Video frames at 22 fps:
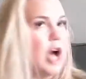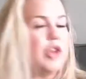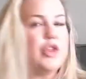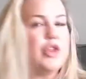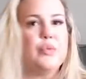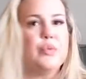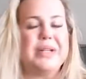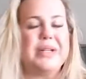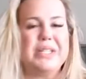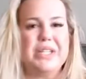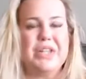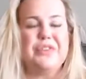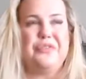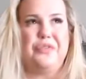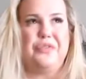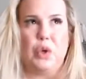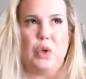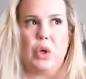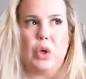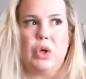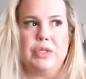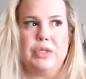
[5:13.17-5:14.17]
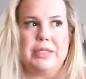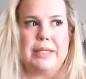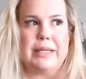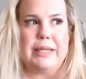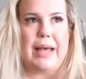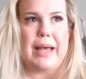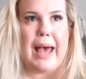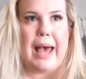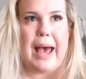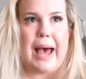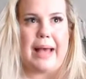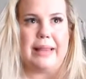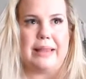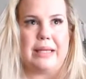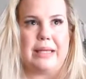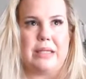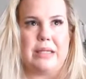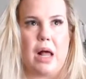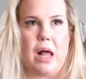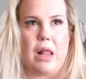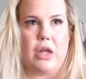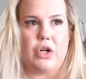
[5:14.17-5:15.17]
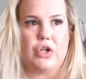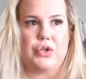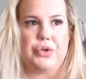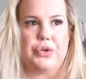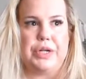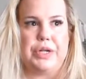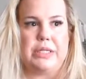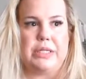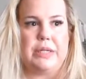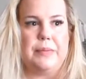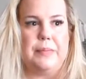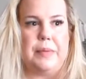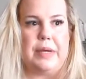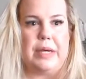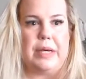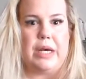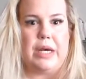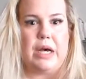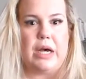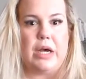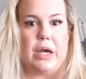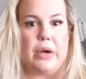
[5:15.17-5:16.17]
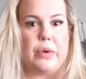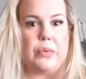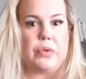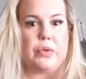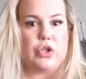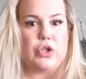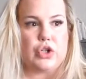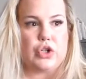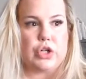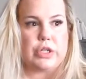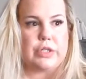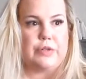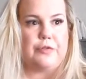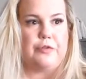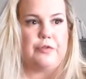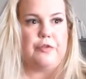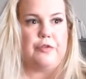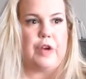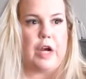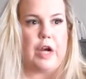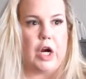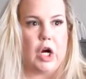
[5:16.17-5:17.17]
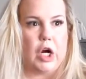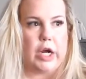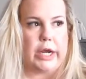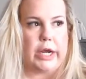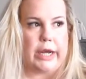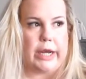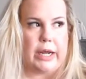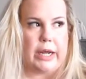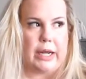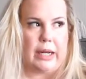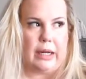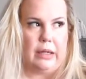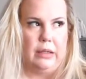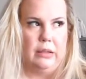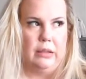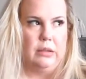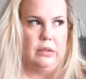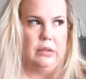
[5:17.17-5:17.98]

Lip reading: rest of the florals at the Dollar Tree, to me, it was just very